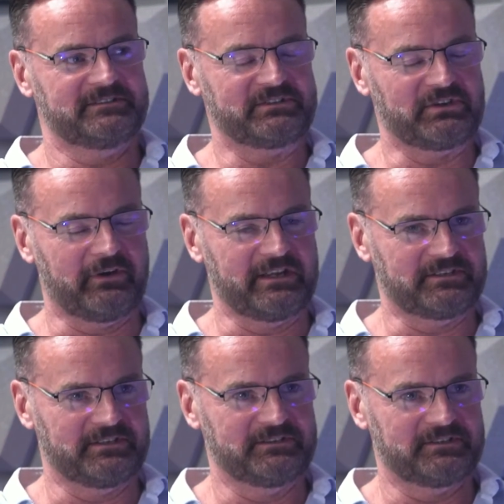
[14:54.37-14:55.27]

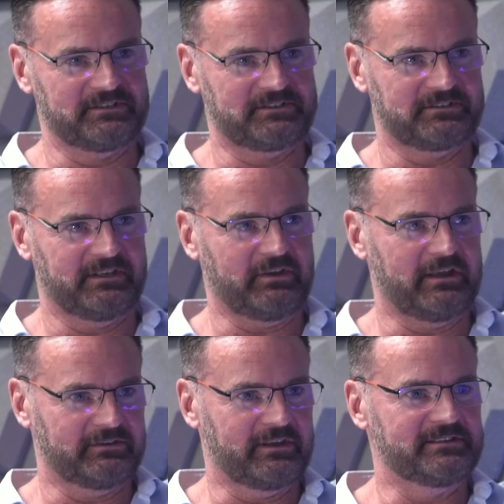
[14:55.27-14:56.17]
integrations is
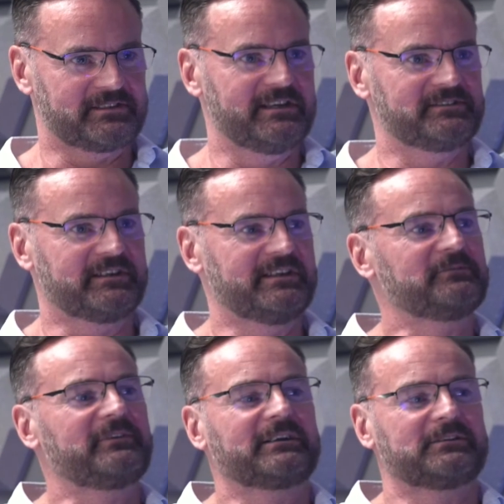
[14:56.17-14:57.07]
a key
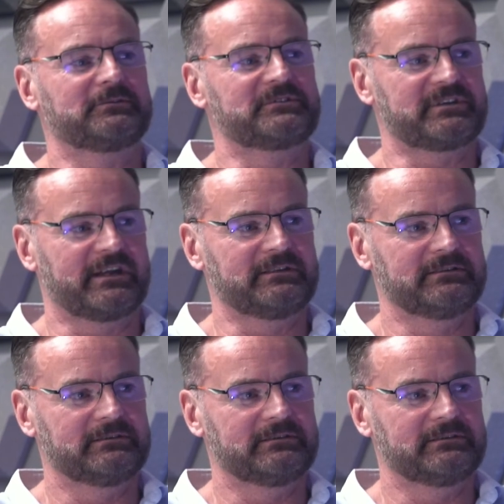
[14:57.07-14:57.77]
factor, I would say.